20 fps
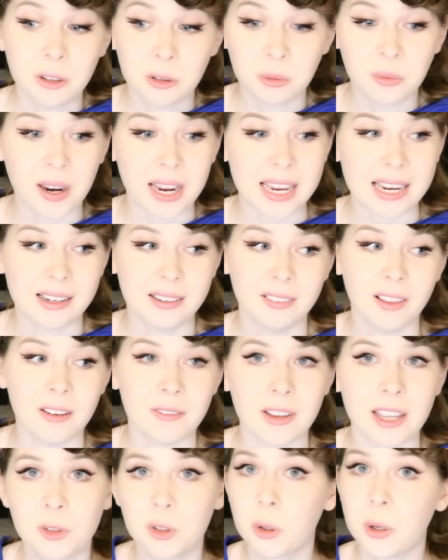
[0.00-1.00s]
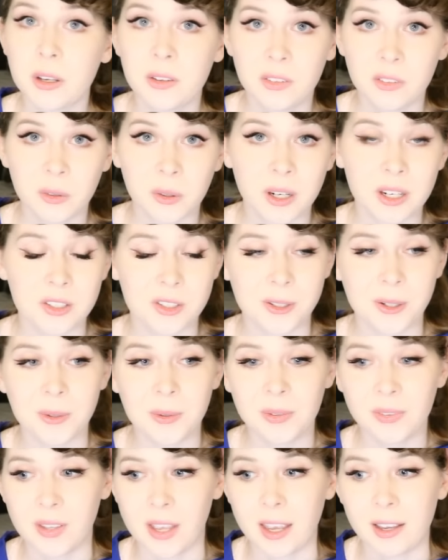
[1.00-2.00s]
Great, love it. Toy Story
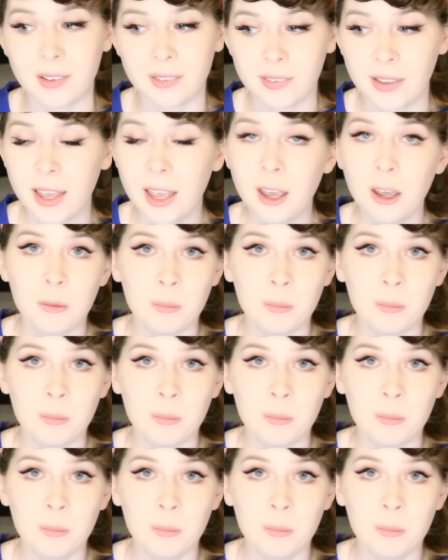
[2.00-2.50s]
2 says,